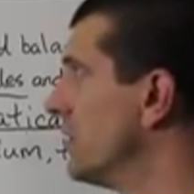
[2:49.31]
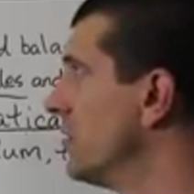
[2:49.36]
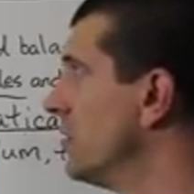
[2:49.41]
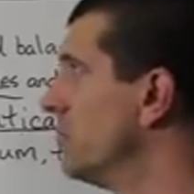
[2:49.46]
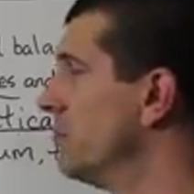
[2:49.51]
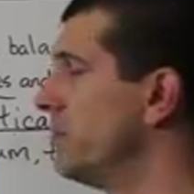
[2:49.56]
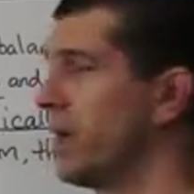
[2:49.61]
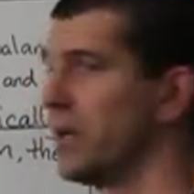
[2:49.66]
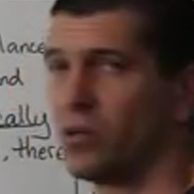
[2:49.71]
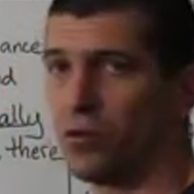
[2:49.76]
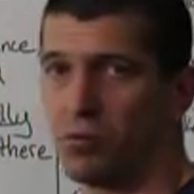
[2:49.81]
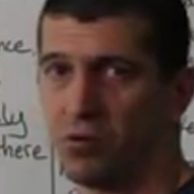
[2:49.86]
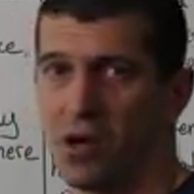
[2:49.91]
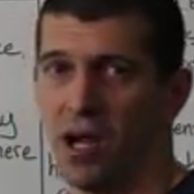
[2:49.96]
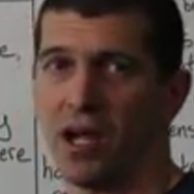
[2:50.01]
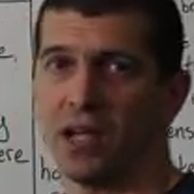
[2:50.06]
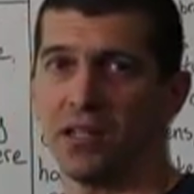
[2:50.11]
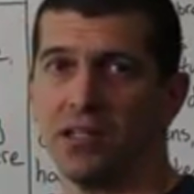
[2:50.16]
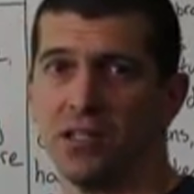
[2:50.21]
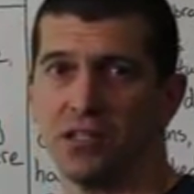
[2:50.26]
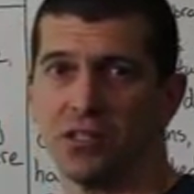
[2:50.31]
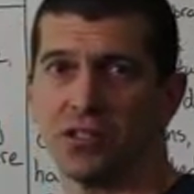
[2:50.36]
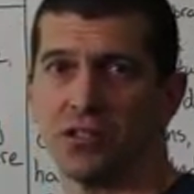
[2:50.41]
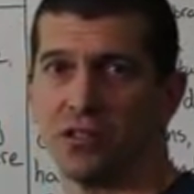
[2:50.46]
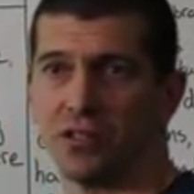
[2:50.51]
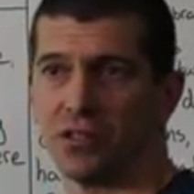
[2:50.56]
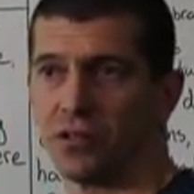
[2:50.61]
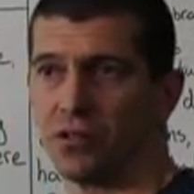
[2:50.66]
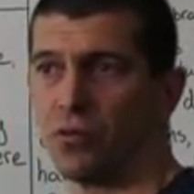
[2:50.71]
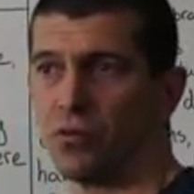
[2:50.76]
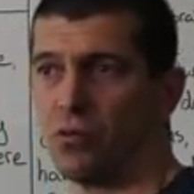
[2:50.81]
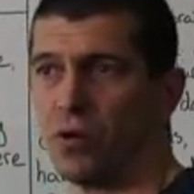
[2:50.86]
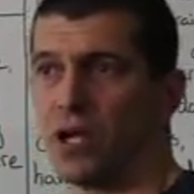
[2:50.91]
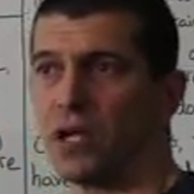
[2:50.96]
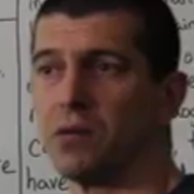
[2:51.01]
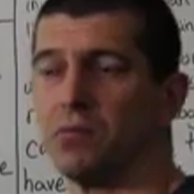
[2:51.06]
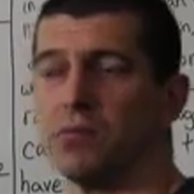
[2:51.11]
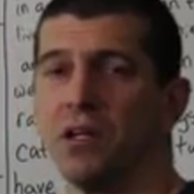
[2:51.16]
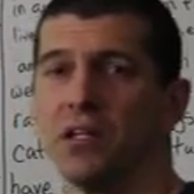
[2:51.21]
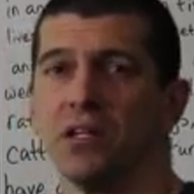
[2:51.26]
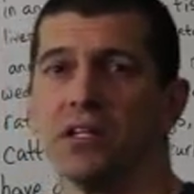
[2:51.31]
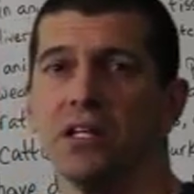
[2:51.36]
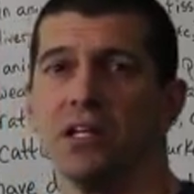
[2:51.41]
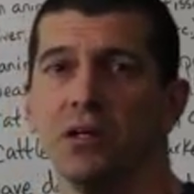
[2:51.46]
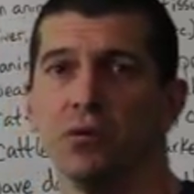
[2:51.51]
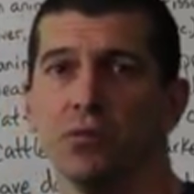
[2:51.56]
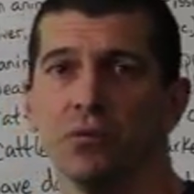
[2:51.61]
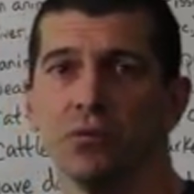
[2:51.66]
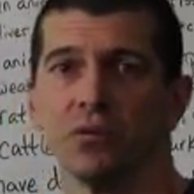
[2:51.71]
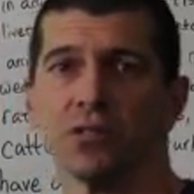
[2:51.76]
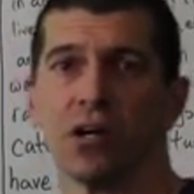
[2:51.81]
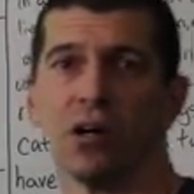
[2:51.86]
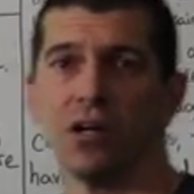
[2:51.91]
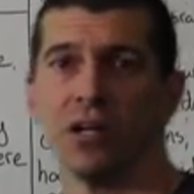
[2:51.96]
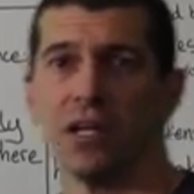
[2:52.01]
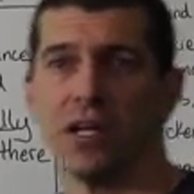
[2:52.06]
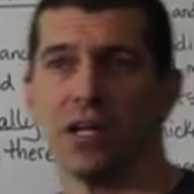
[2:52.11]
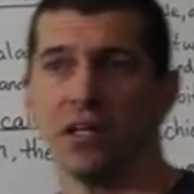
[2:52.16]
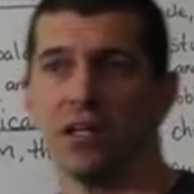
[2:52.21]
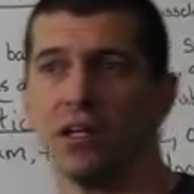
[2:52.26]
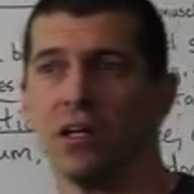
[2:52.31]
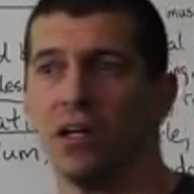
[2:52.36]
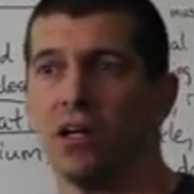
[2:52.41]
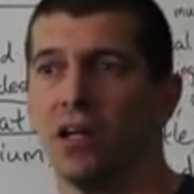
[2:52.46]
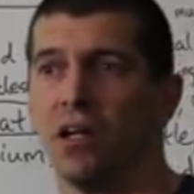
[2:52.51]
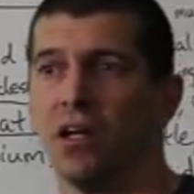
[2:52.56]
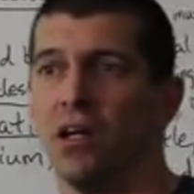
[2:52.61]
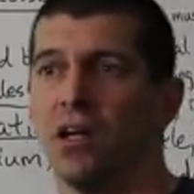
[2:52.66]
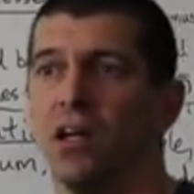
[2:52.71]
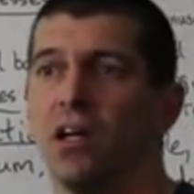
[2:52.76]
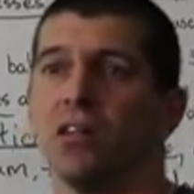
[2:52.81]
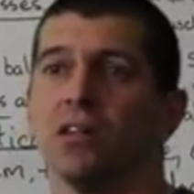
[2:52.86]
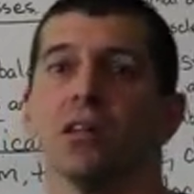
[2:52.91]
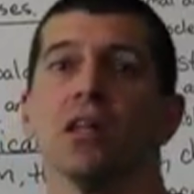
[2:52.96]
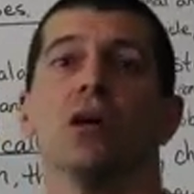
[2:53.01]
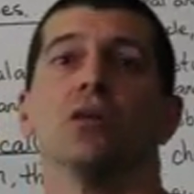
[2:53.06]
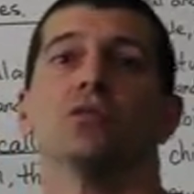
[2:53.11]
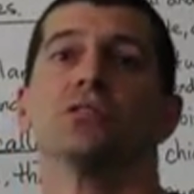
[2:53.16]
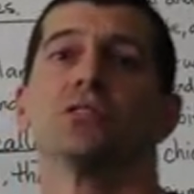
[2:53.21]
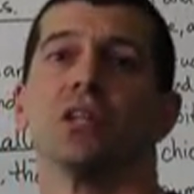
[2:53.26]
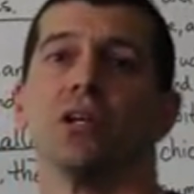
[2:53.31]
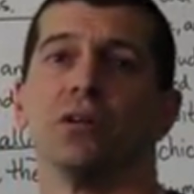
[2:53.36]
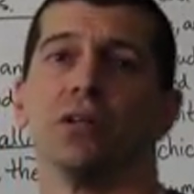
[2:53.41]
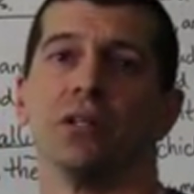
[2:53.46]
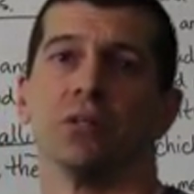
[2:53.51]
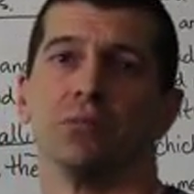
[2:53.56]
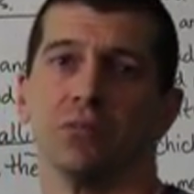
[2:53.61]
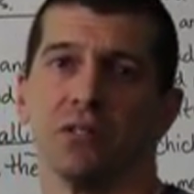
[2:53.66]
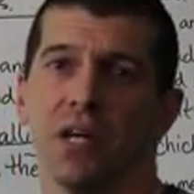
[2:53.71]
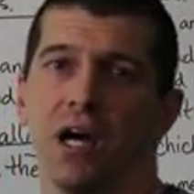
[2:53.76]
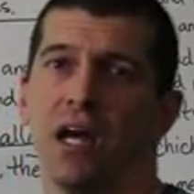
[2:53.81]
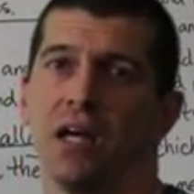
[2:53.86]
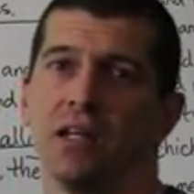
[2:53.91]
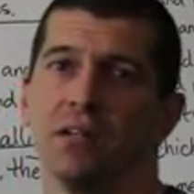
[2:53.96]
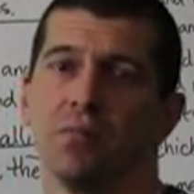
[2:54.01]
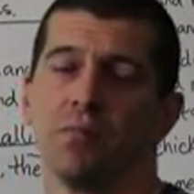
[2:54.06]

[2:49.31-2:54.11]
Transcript: medical practitioner recommended he was on a low sodium diet.